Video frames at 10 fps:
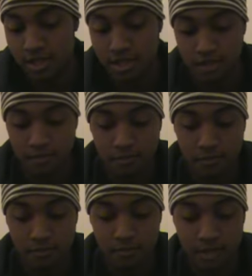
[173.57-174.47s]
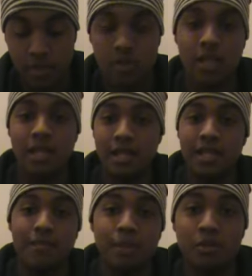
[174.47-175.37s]
It
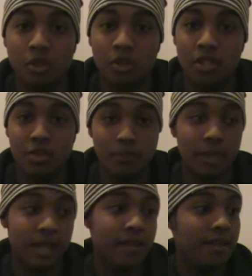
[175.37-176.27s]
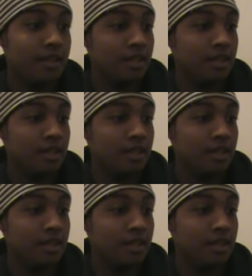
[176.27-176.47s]
has a big role in Japan.